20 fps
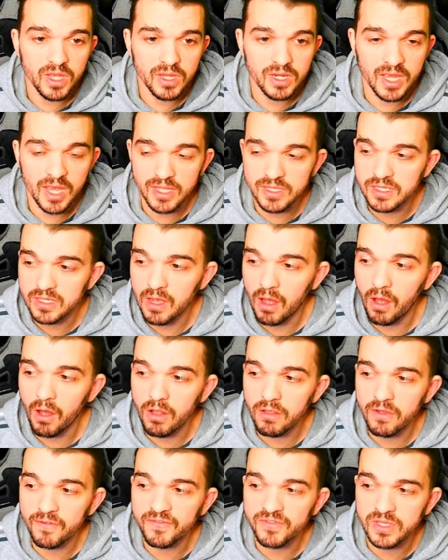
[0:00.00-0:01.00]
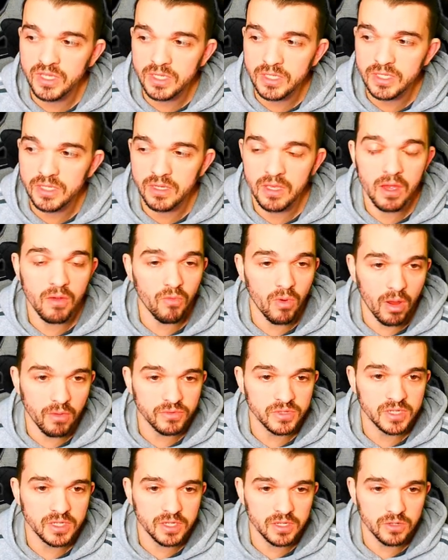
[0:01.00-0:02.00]
we can get all of these
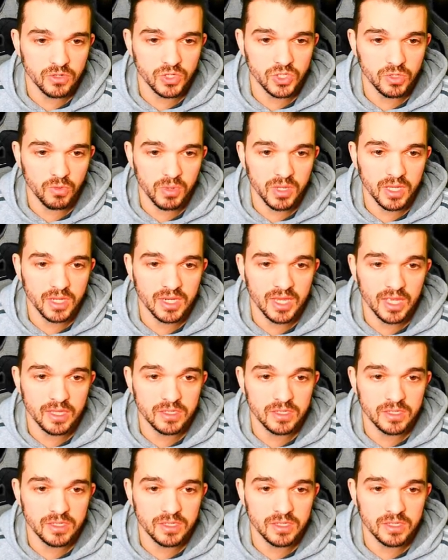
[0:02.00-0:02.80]
around here. So we can